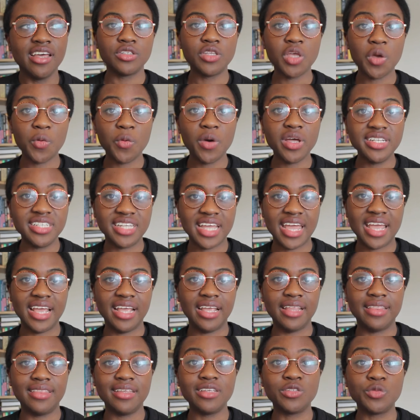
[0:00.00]
So one
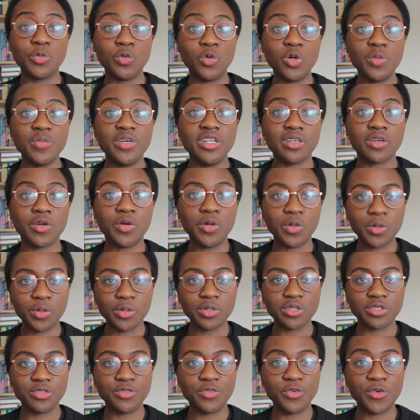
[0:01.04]
day, this woman
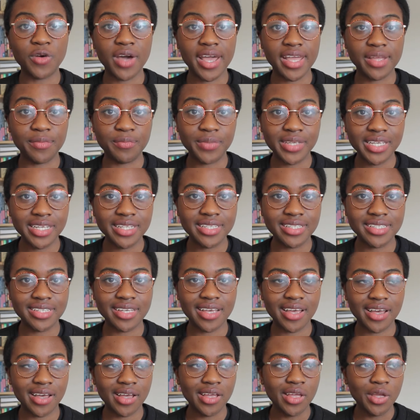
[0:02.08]
calls for a
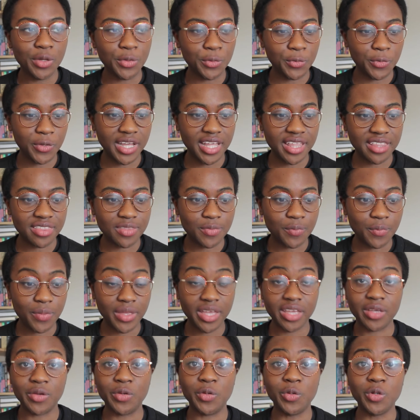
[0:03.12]
pizza with
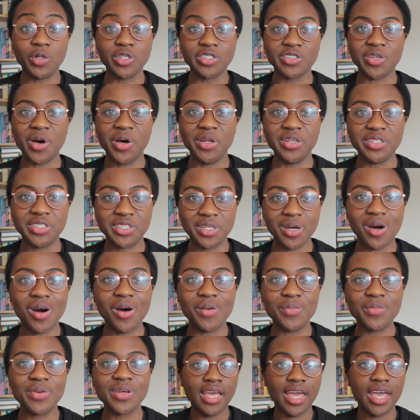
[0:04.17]
pickles on
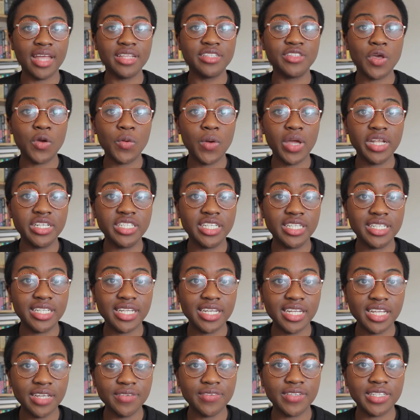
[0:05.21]
top, and so when she
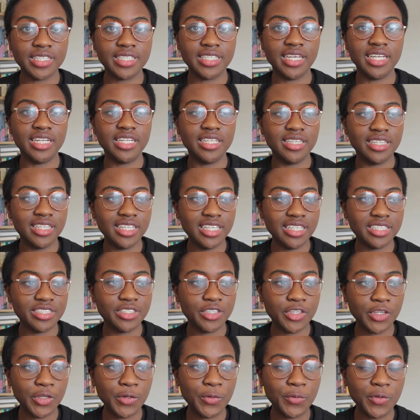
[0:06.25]
delivers it, these
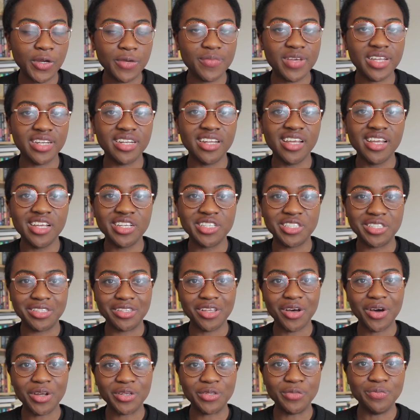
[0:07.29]
two women
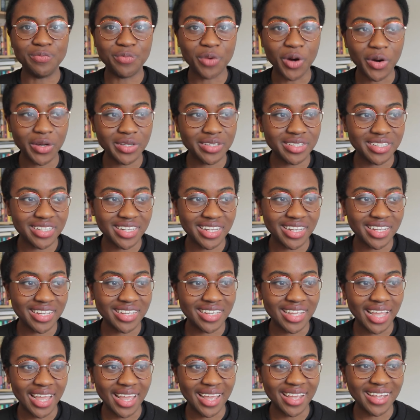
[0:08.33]
start
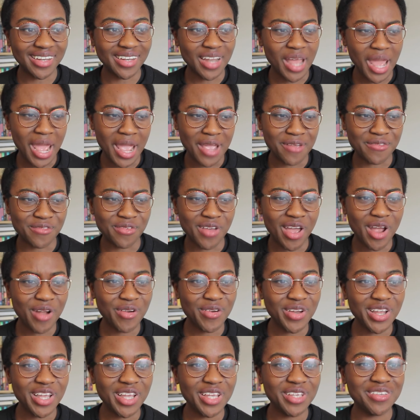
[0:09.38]
bonding in a
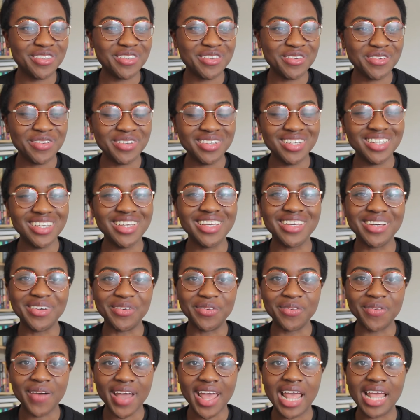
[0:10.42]
very unique
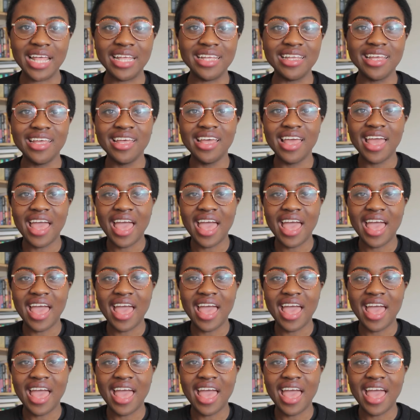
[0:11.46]
way.